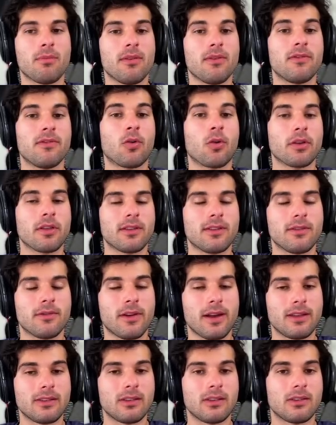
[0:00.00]
before the
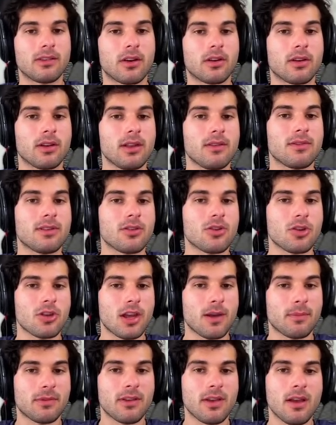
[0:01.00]
devices are even
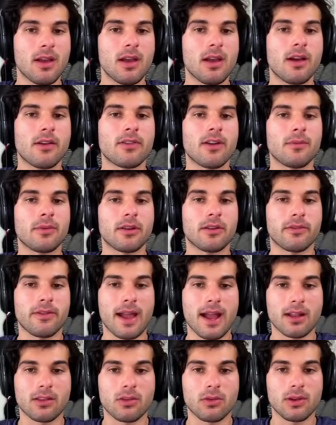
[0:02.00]
shipped from their
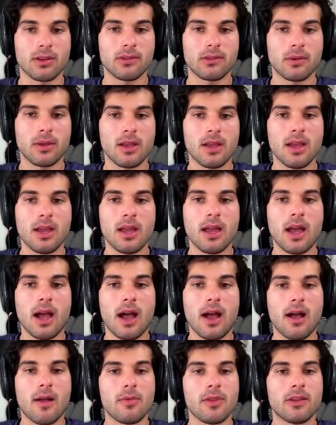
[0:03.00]
factories.
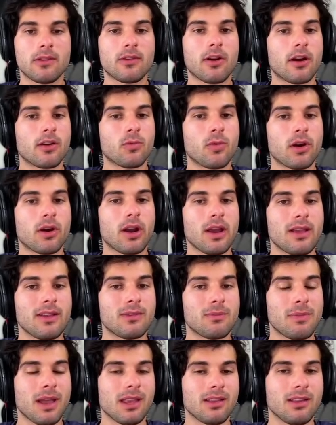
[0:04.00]
This hardware is
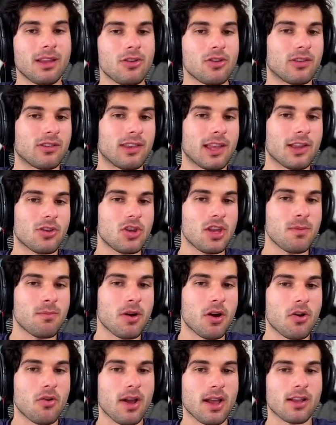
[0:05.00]
mainly just like
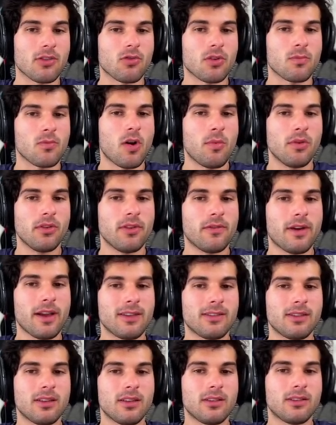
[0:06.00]
cheapo Android mobile
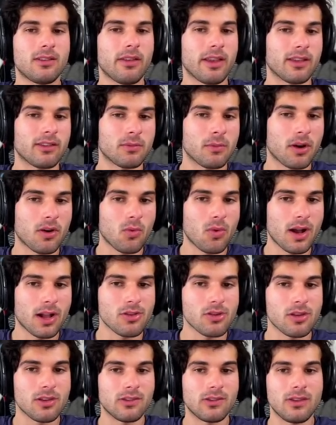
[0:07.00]
devices like
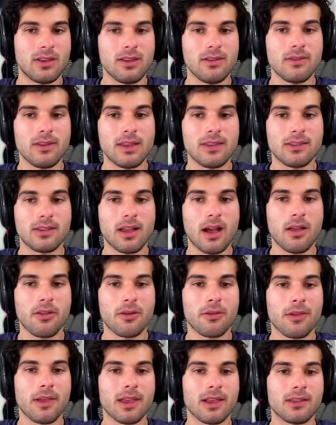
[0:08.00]
smartwatches, TVs, and other
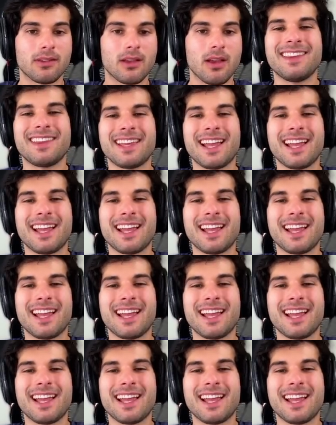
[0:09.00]
things. The